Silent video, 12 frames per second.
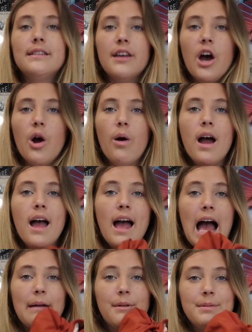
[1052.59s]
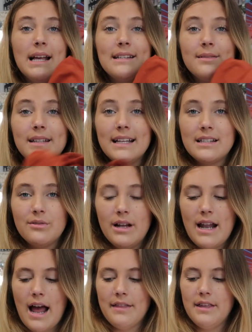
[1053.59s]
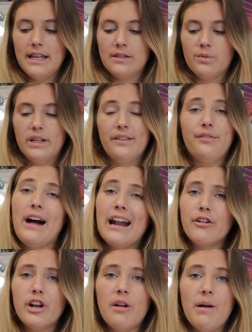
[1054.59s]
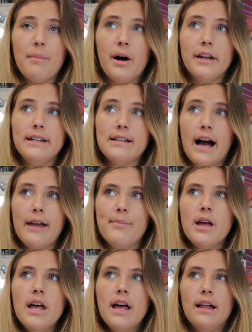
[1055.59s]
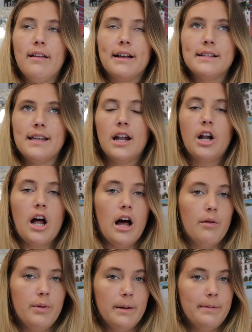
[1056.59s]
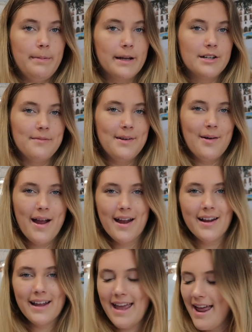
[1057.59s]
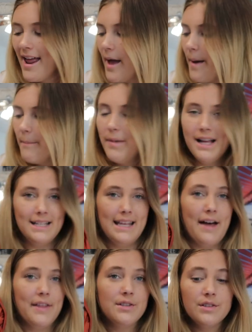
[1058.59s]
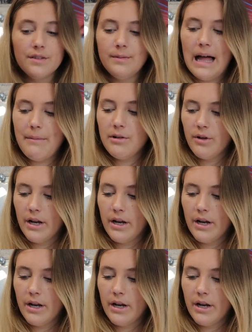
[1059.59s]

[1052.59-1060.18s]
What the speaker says: so I'm obsessed with this one. I think it's really flattering on my body type. Like I said, I'll put up a picture of me wearing it, but yeah, this one's from Lime and